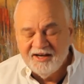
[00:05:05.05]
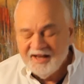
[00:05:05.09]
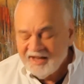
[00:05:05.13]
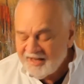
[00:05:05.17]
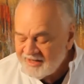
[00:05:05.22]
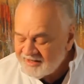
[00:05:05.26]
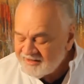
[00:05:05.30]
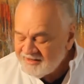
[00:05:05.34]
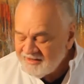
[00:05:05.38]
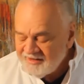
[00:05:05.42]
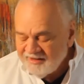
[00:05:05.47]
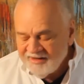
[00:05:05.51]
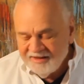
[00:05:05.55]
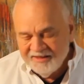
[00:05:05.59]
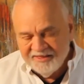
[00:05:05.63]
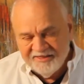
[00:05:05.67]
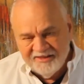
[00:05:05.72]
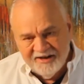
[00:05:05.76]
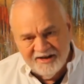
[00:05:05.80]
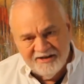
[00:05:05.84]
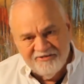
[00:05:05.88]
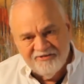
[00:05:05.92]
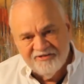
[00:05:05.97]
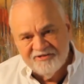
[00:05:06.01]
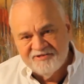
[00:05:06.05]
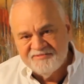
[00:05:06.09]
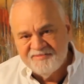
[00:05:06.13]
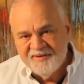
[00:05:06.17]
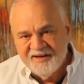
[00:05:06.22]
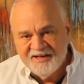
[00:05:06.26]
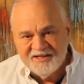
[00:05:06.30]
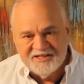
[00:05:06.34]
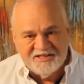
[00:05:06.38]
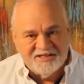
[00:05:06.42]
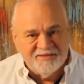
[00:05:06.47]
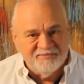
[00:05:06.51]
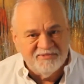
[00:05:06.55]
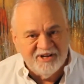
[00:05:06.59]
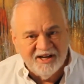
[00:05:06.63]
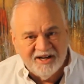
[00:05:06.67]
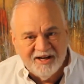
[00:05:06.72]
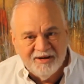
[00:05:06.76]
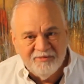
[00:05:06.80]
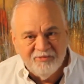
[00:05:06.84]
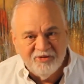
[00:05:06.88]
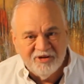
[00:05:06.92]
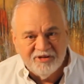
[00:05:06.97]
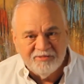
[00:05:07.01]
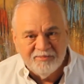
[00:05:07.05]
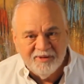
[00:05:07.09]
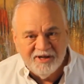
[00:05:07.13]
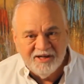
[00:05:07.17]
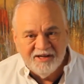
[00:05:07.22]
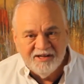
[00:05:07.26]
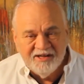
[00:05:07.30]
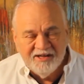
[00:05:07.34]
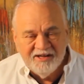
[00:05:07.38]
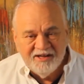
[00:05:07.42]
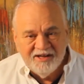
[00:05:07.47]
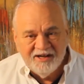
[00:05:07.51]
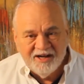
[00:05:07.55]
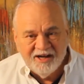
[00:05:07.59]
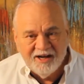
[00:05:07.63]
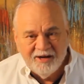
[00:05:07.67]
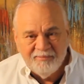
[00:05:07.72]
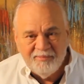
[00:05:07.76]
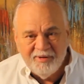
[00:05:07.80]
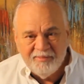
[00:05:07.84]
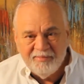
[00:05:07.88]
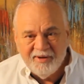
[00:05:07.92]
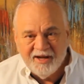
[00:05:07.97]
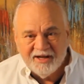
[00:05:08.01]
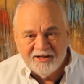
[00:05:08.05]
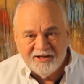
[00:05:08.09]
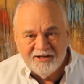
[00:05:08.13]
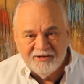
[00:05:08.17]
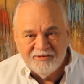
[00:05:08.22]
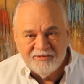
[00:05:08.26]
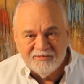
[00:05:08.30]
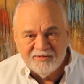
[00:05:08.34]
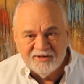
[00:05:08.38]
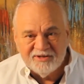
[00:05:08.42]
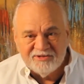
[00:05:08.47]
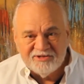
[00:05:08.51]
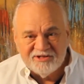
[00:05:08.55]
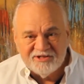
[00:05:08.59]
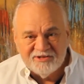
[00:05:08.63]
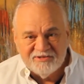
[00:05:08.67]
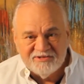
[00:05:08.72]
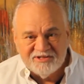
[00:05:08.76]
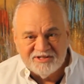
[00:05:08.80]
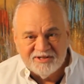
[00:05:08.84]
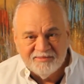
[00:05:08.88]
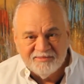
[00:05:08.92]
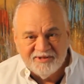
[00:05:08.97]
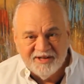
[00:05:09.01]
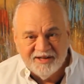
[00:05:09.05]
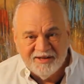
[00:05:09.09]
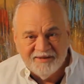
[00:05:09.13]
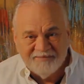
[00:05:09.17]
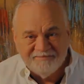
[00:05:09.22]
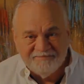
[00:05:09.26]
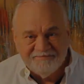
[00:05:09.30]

Hey, thanks for spending some time with me. I'll be back to you real soon sometime.